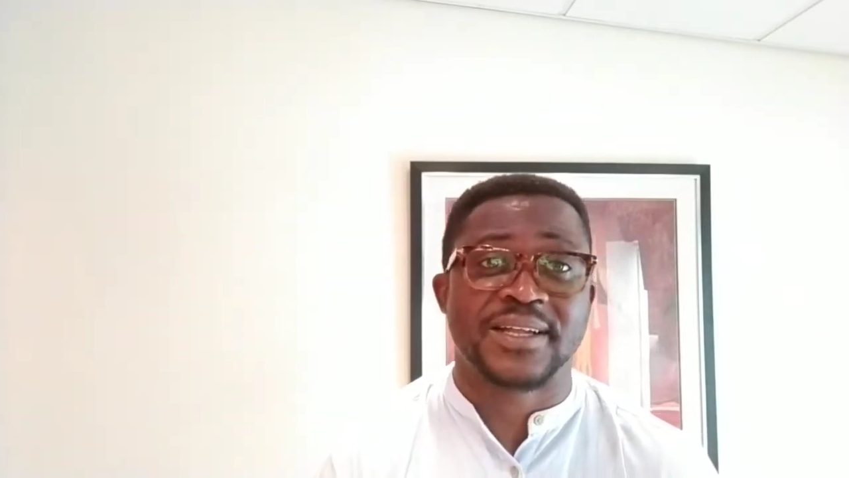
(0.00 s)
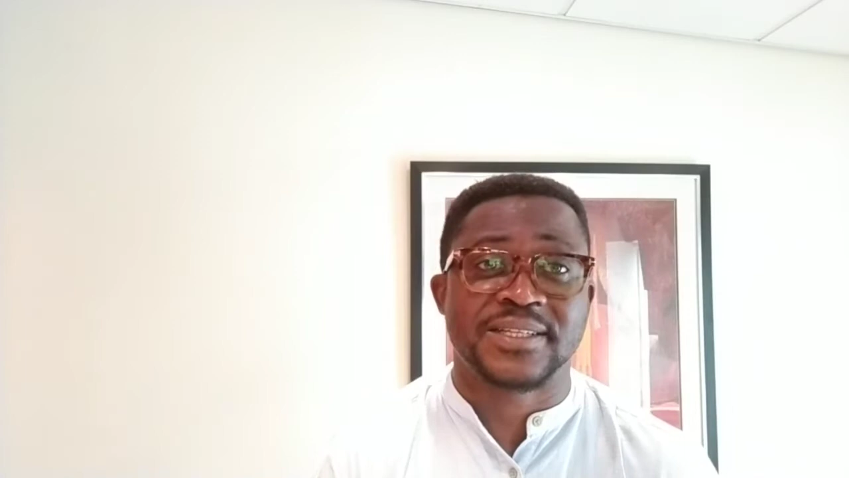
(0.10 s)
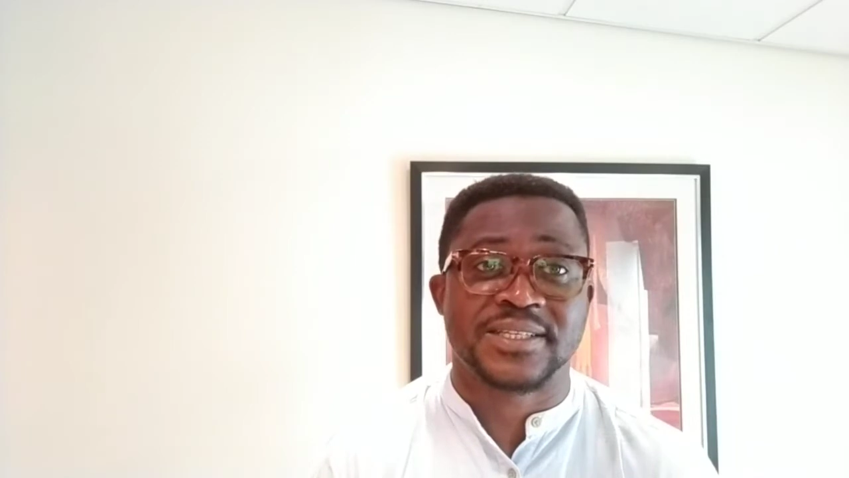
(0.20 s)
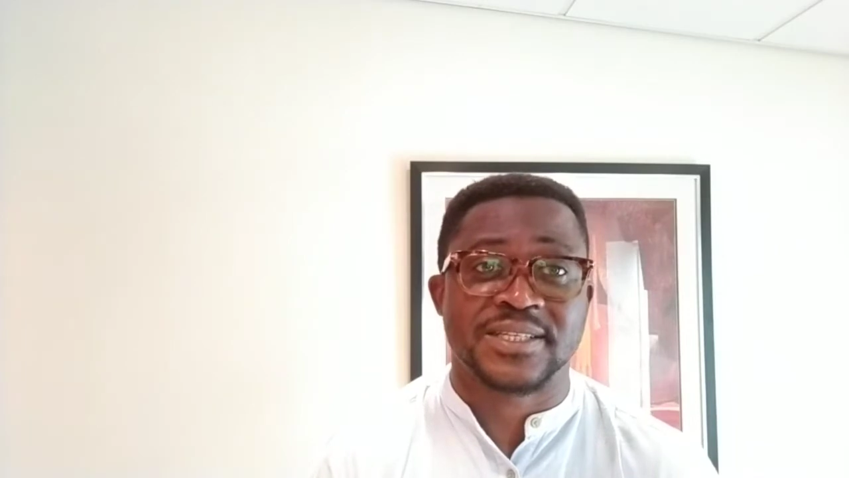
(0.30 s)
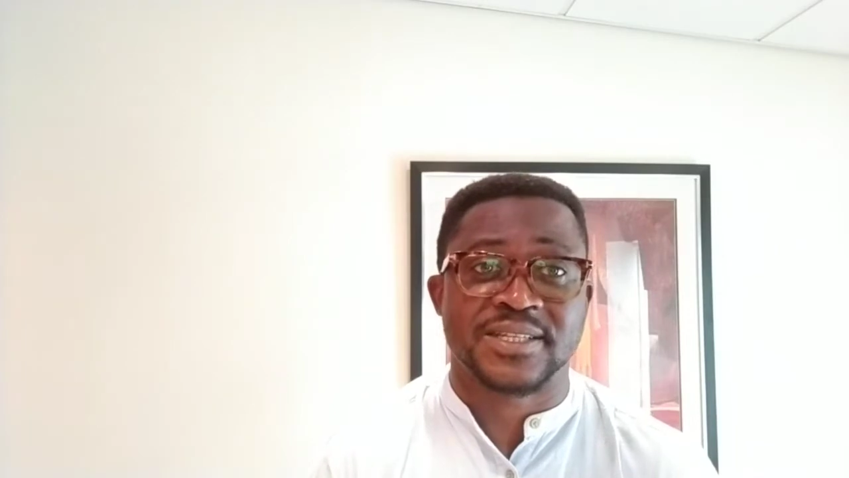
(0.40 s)

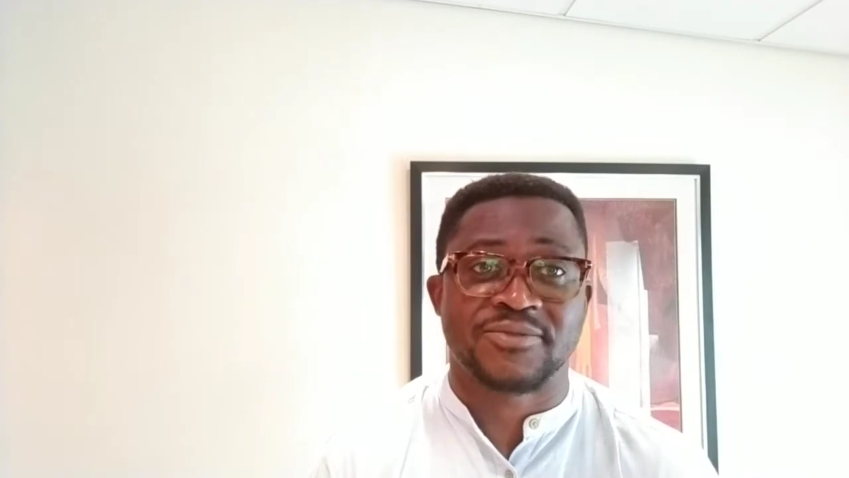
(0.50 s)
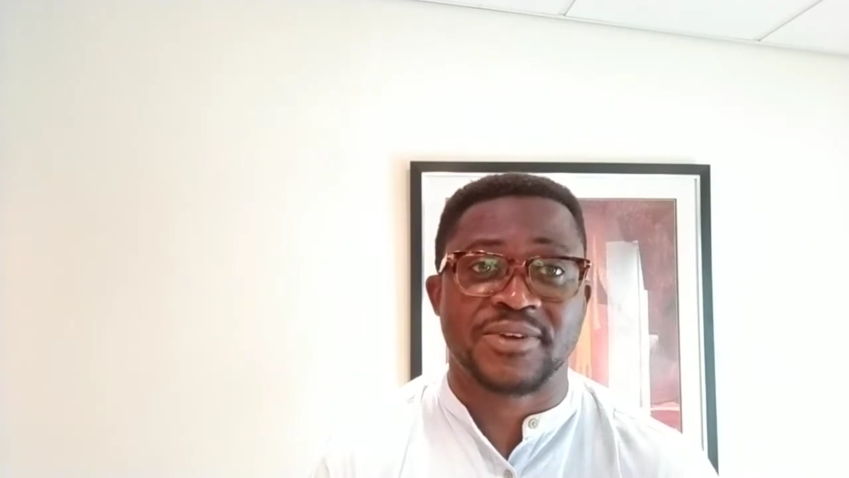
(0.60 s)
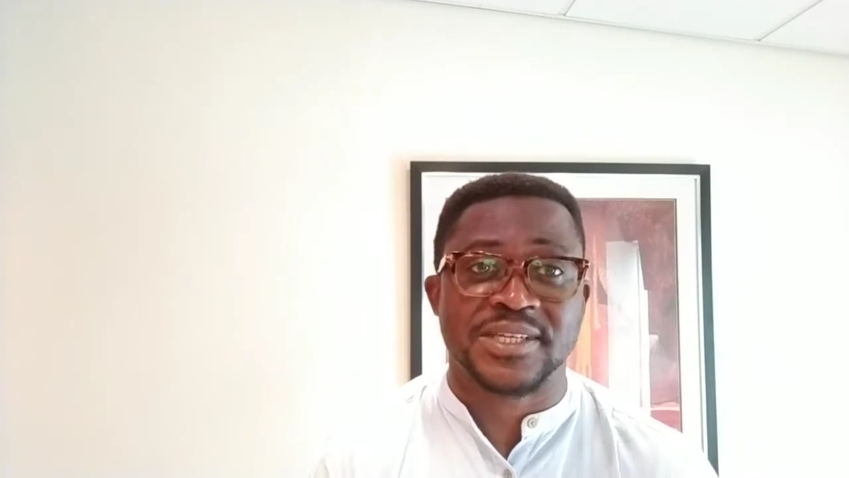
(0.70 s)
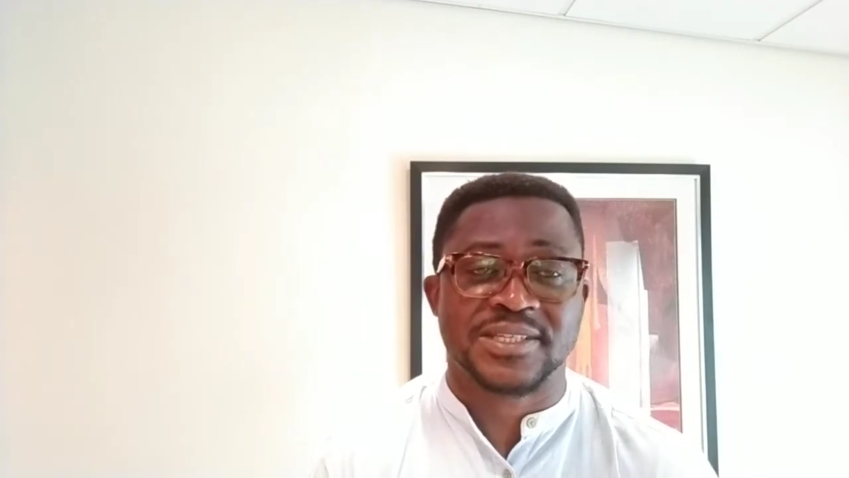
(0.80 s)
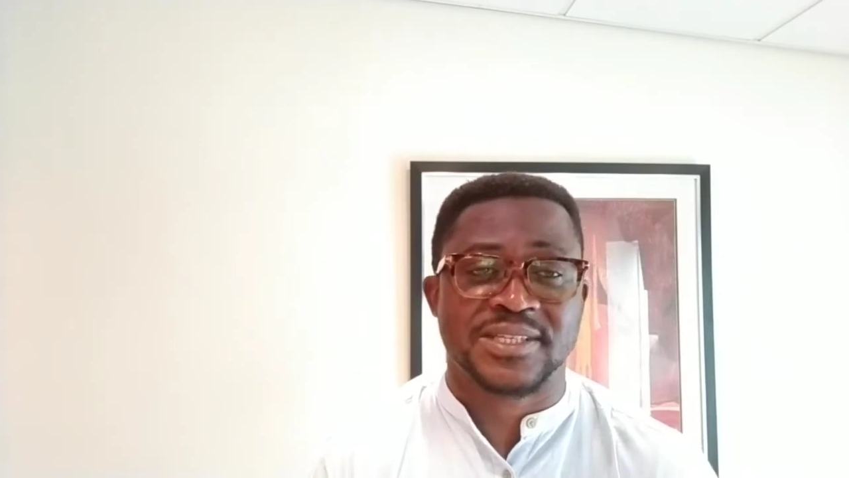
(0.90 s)
this is the
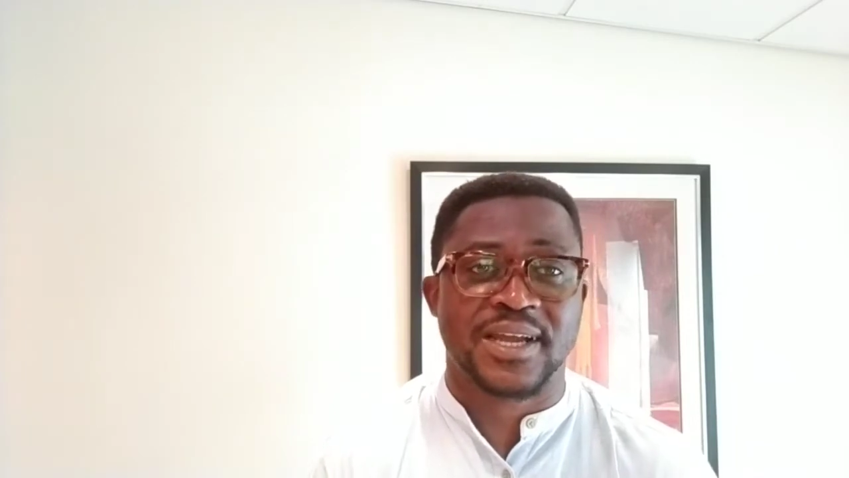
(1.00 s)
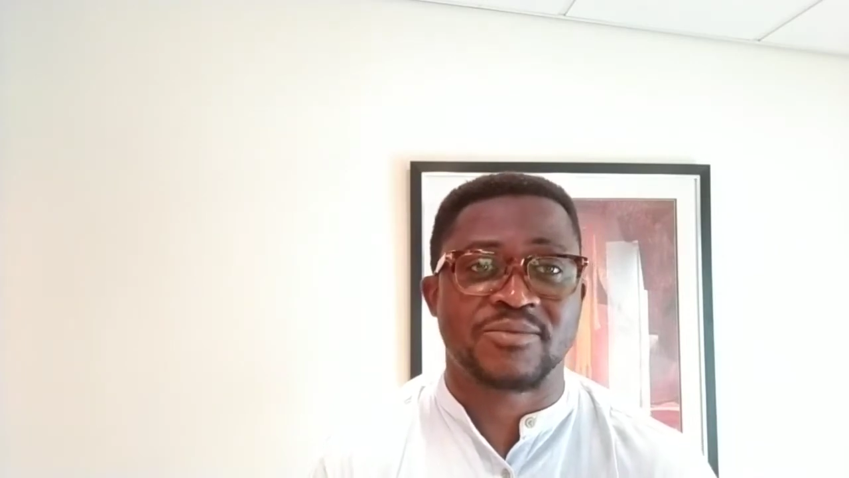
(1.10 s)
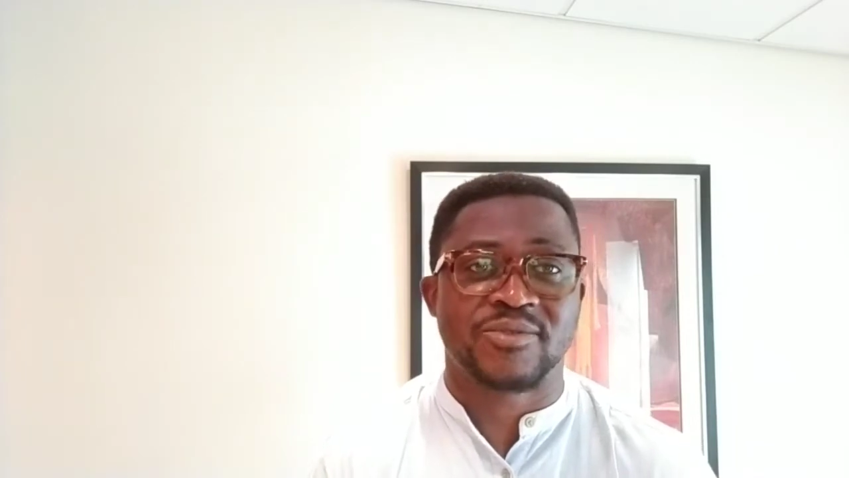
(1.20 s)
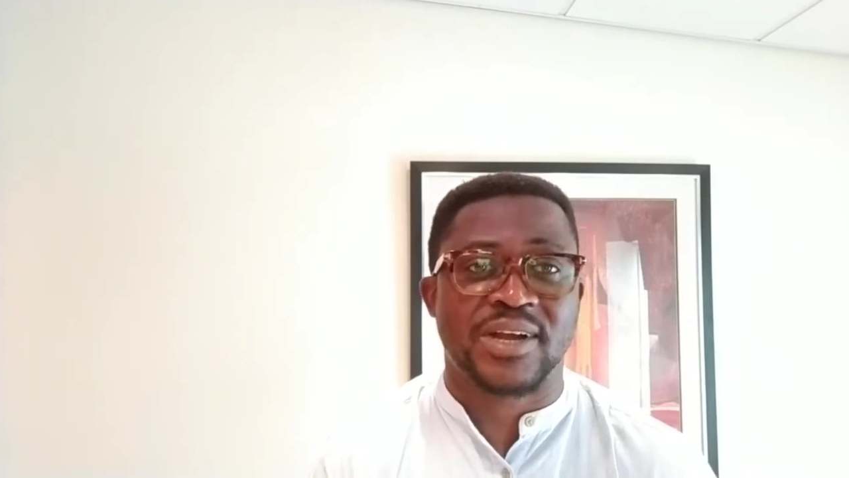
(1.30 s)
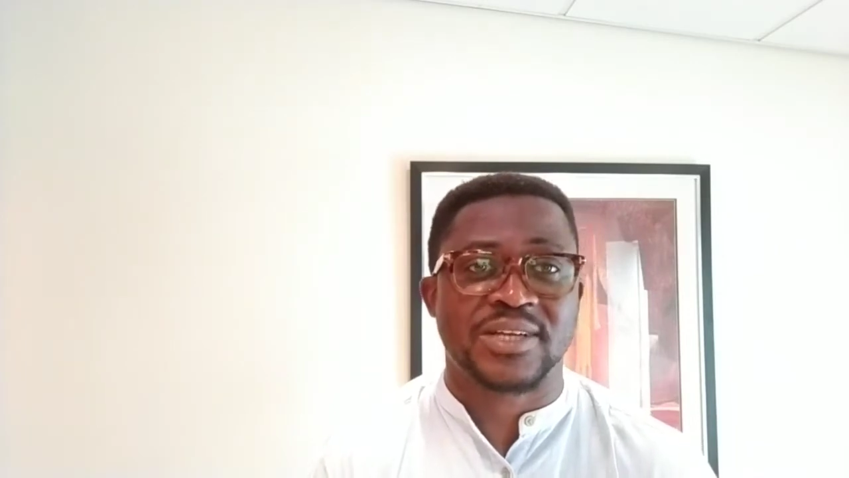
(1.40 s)
first
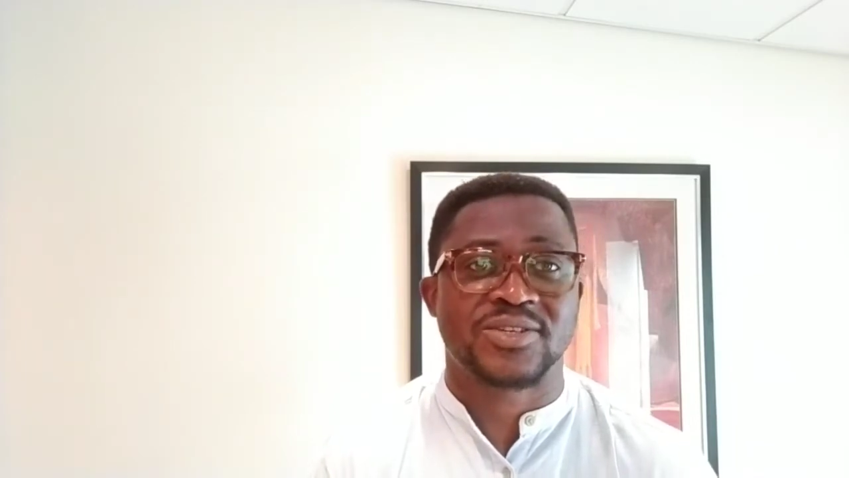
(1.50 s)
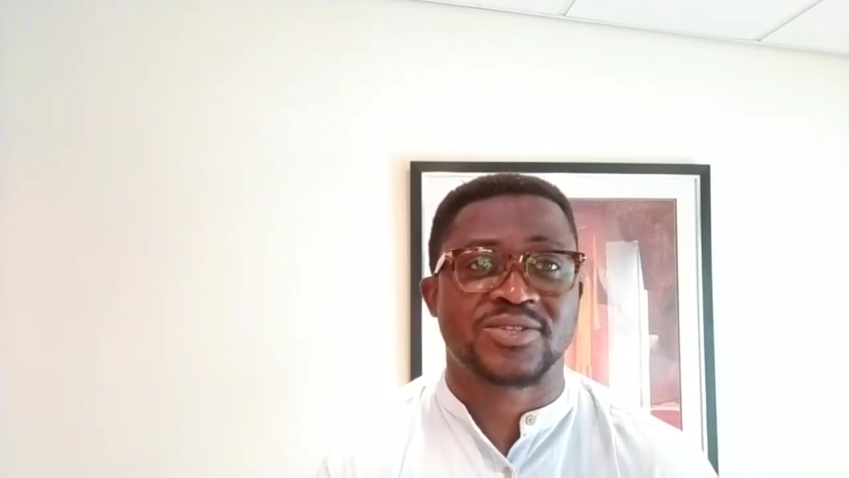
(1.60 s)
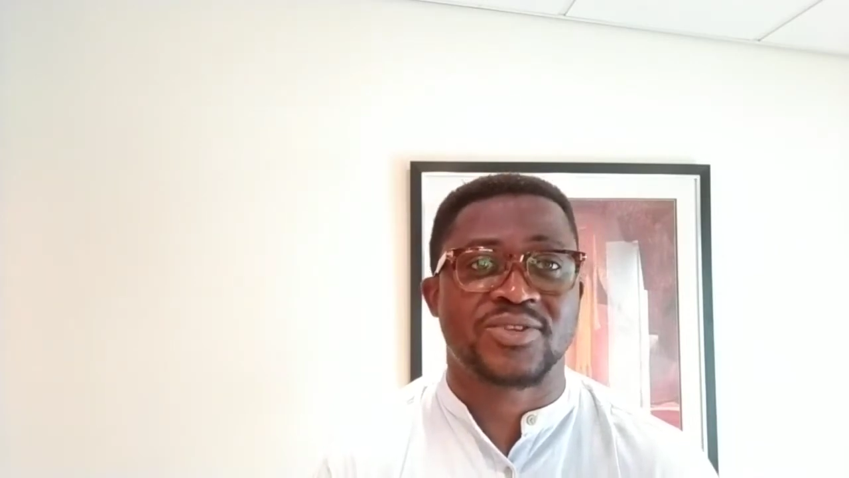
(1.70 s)
time we've actually